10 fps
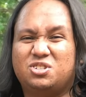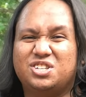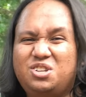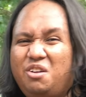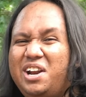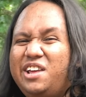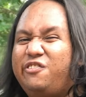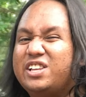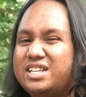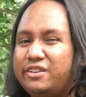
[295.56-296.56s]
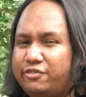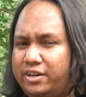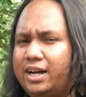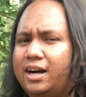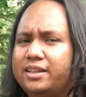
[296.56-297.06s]
which is not really fitting for
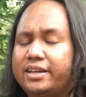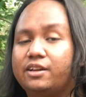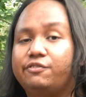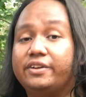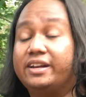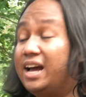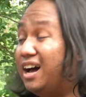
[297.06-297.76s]
a car that can fit